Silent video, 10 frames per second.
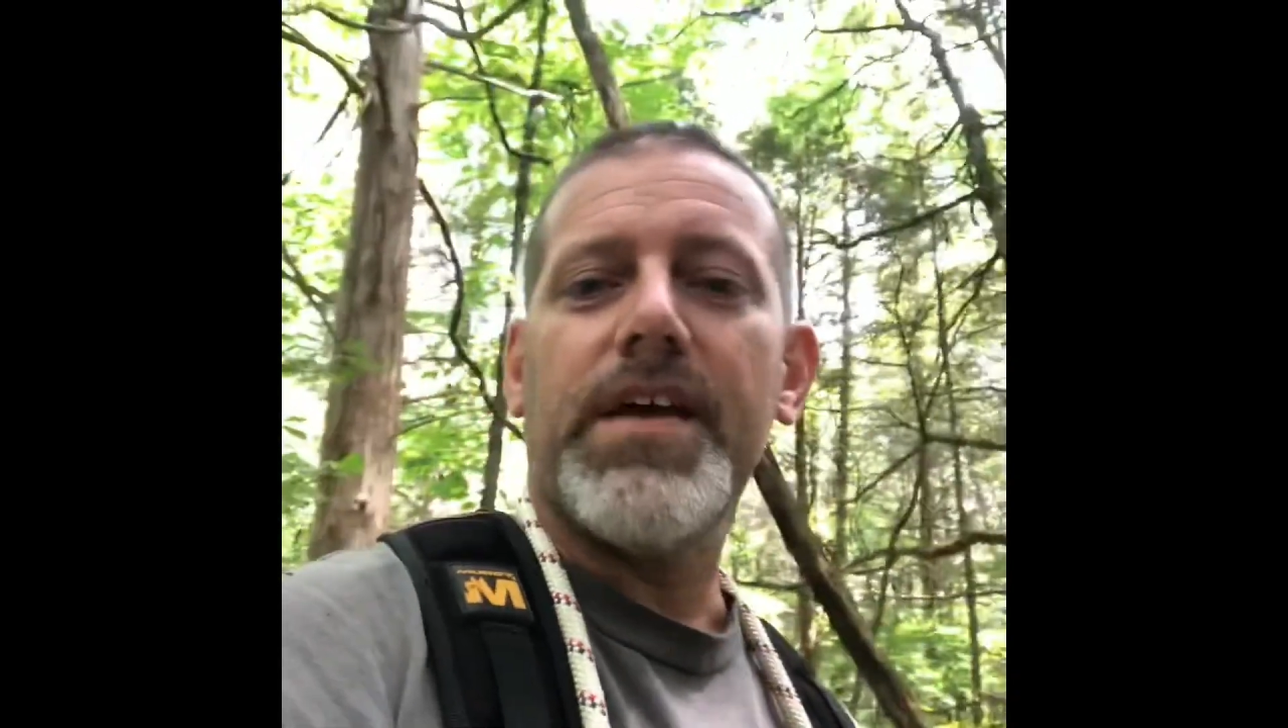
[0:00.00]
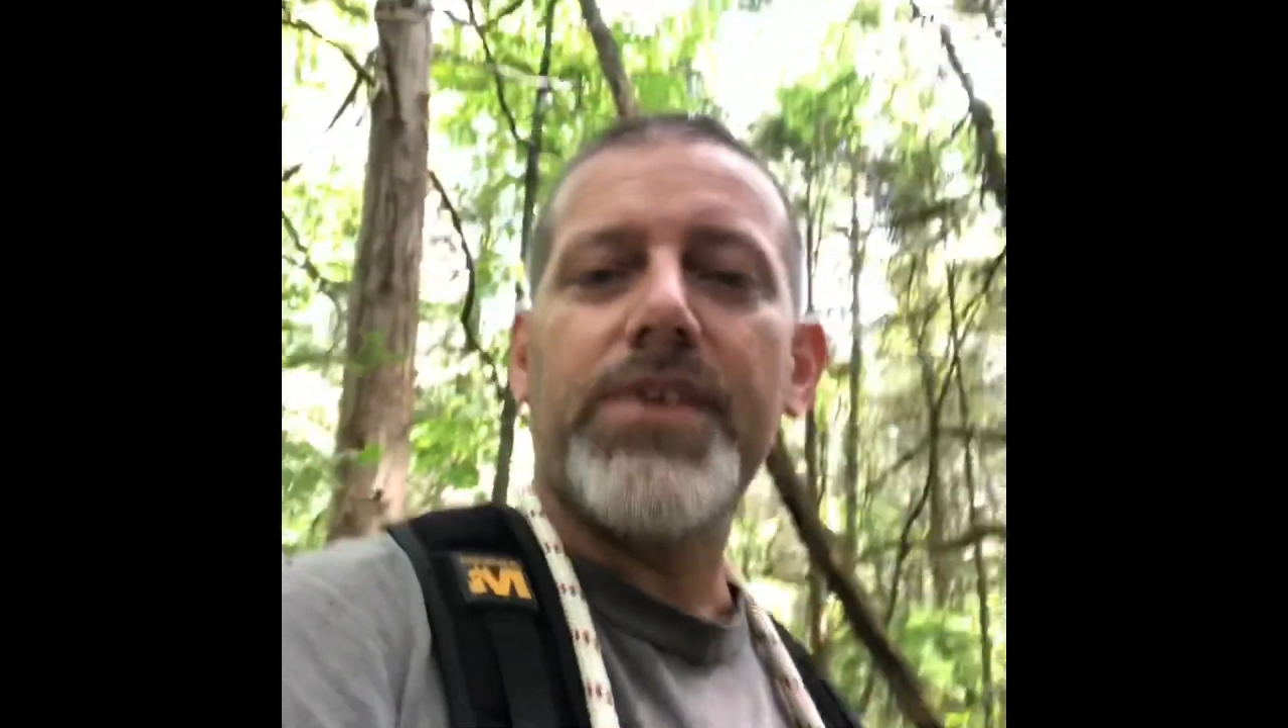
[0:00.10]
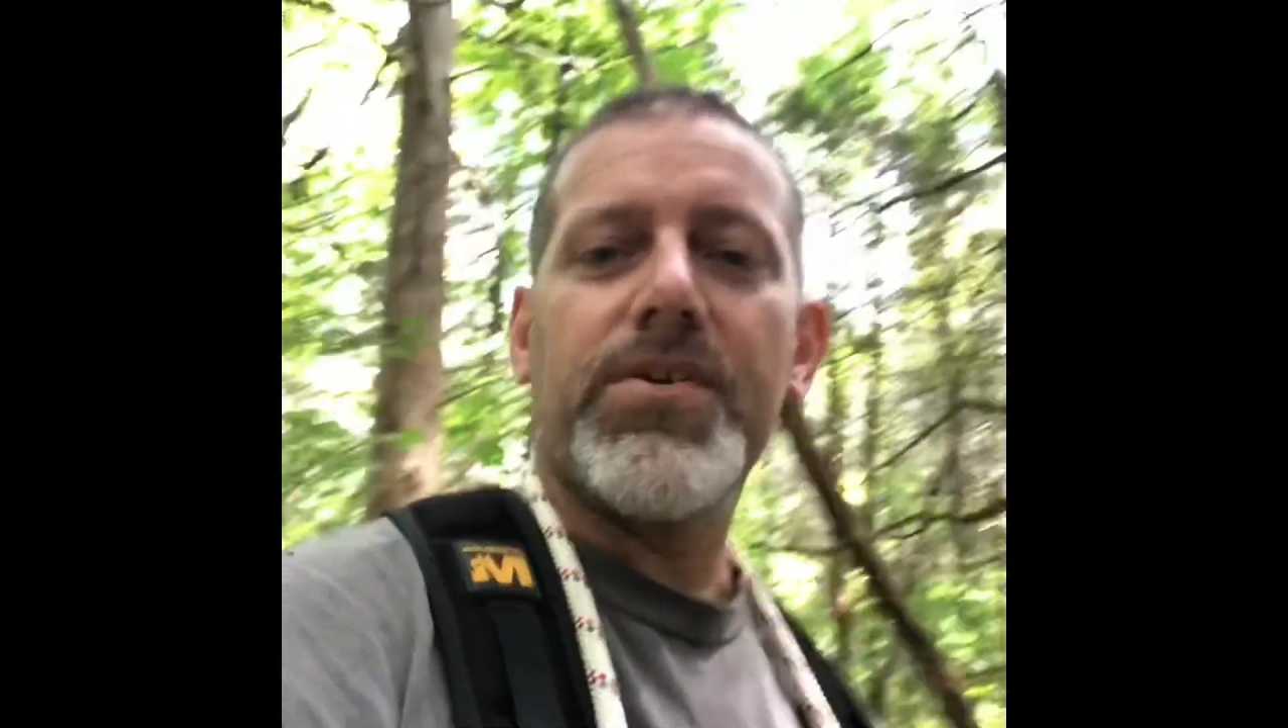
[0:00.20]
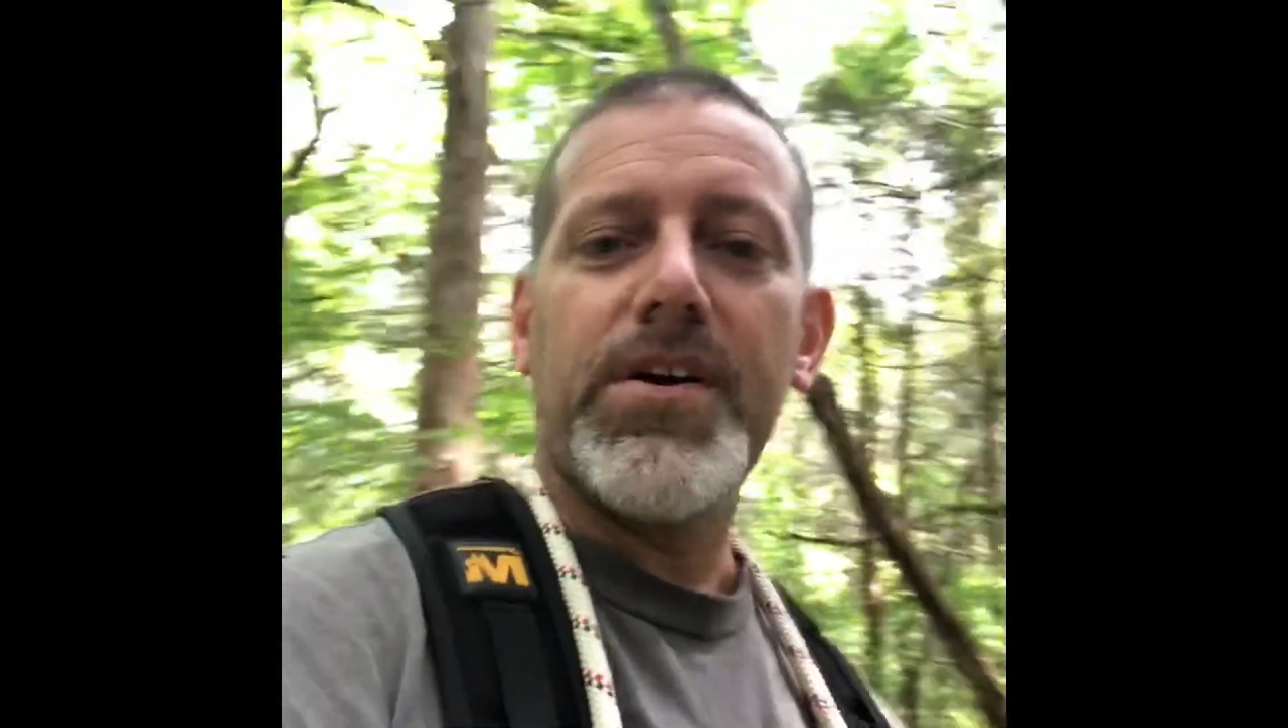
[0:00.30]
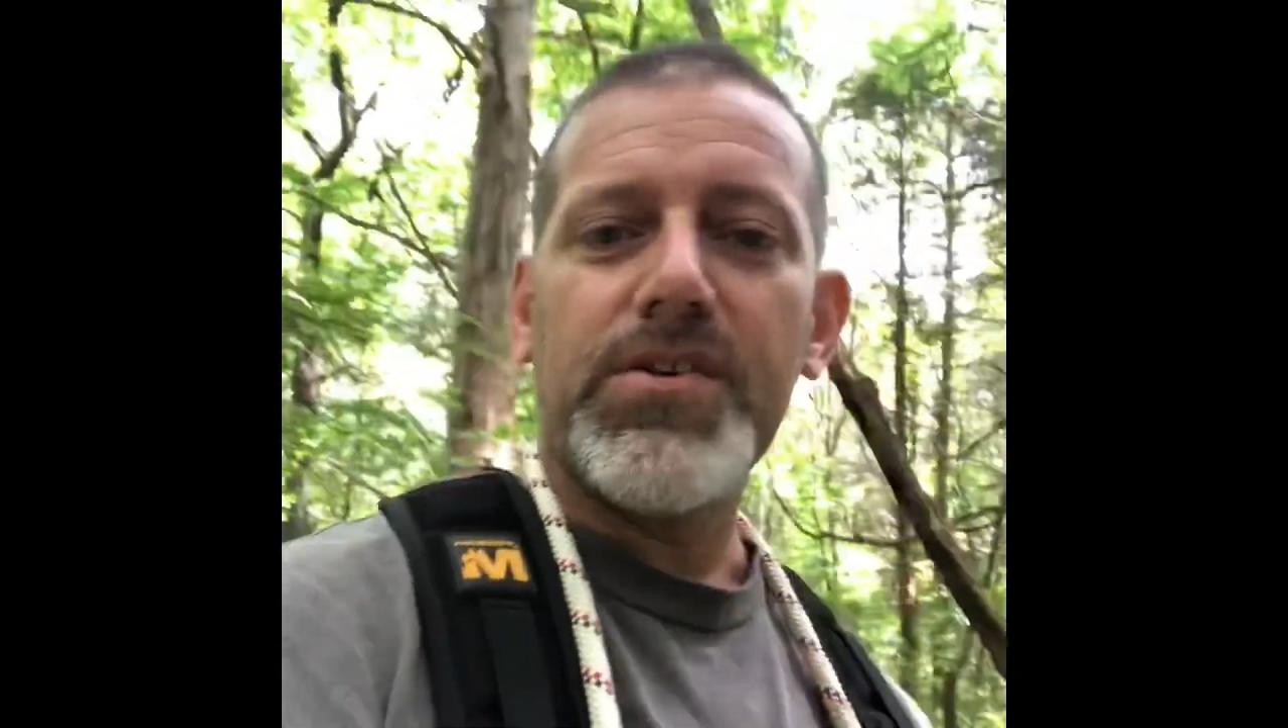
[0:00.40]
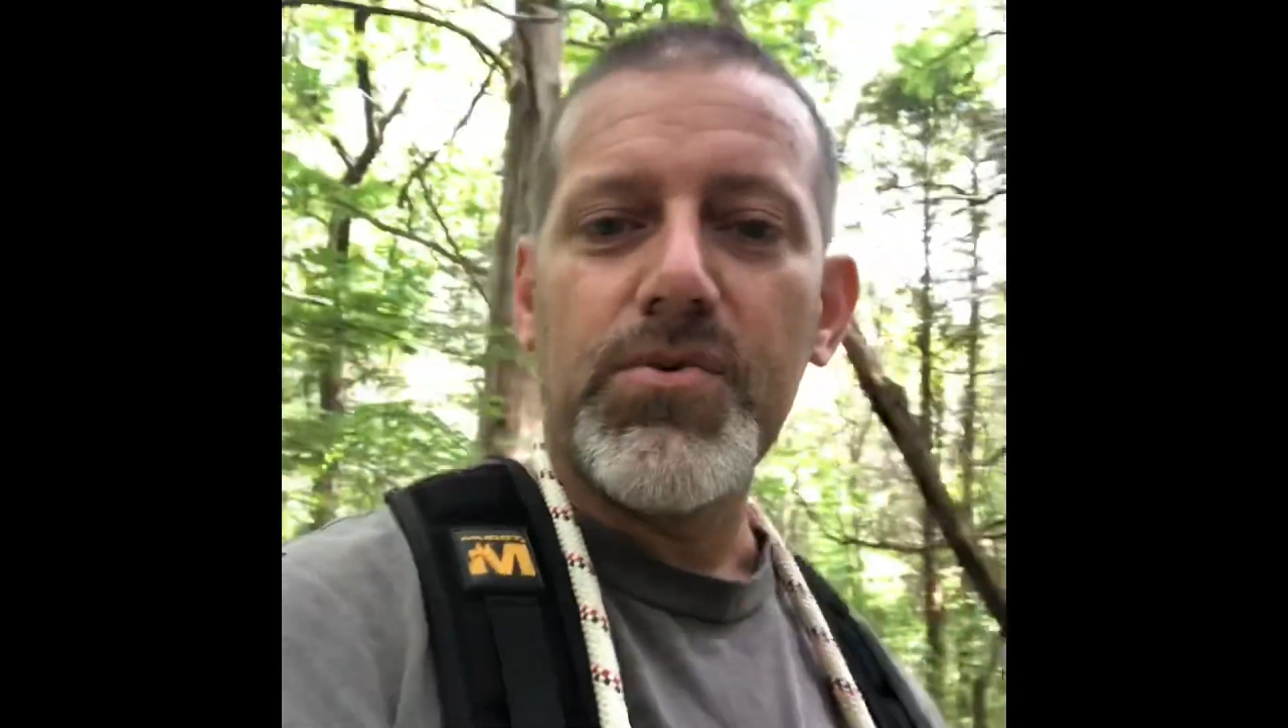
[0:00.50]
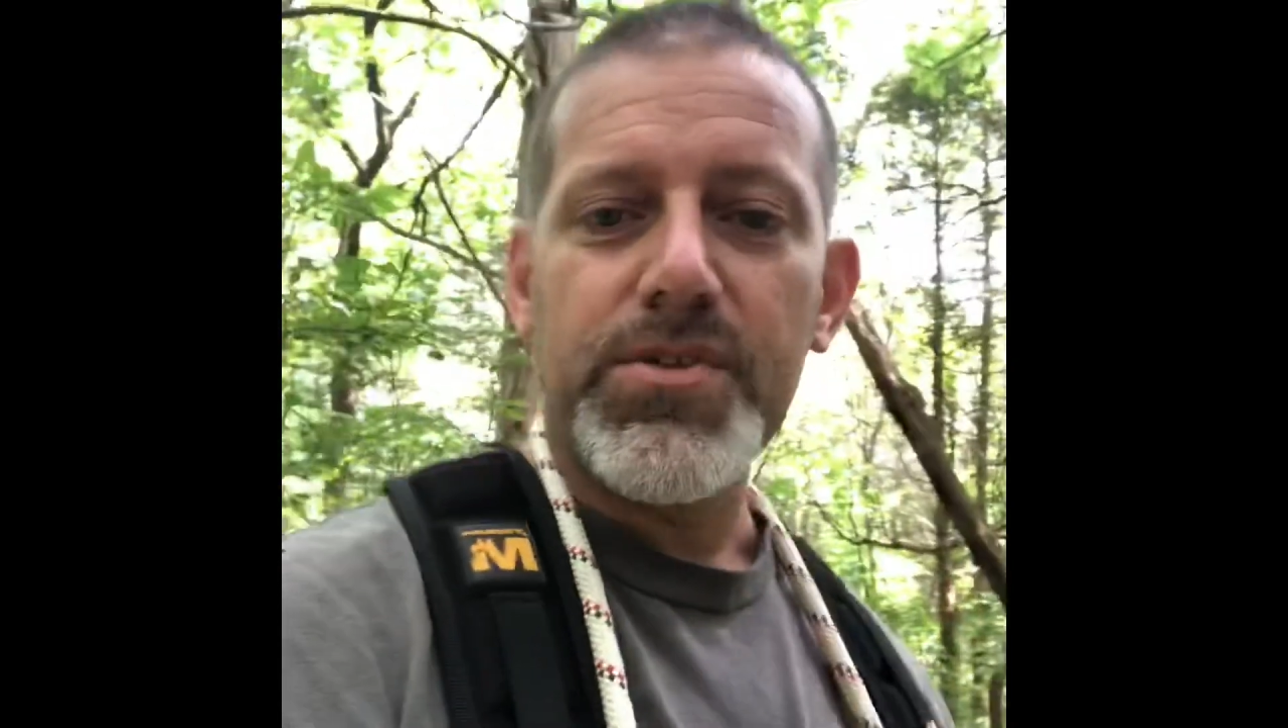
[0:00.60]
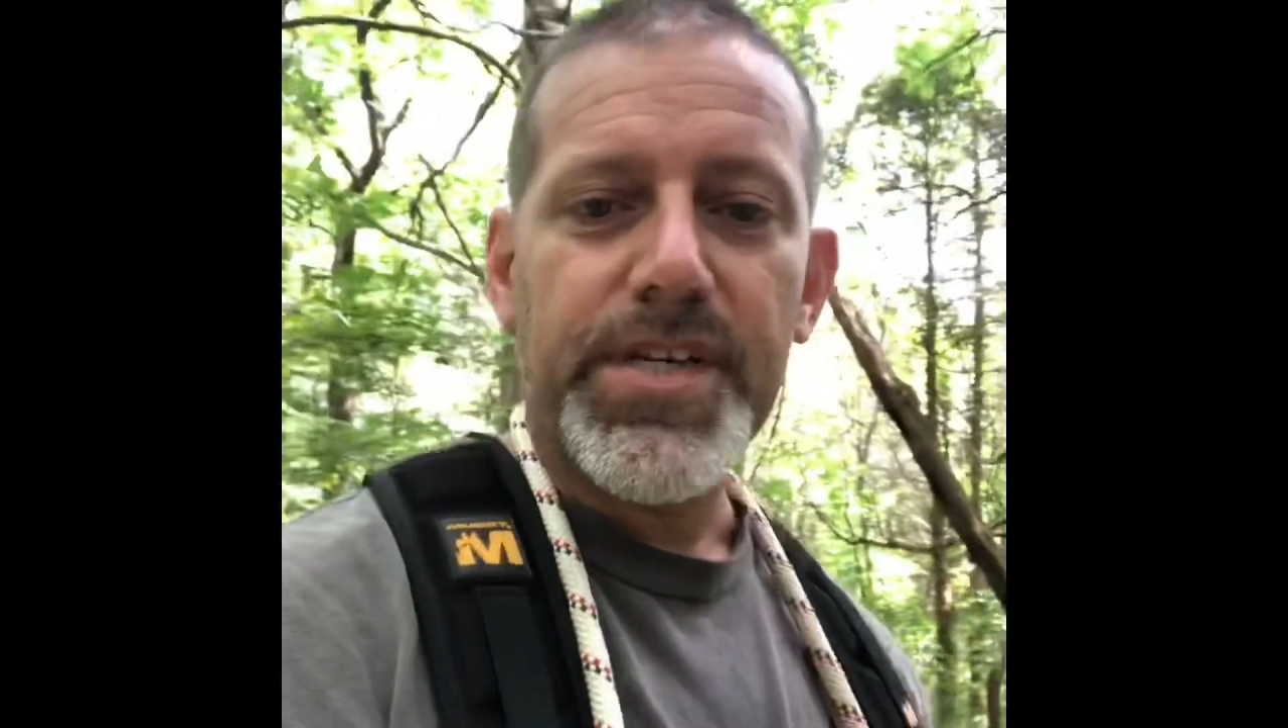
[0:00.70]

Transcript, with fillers: Hinkory Outdoors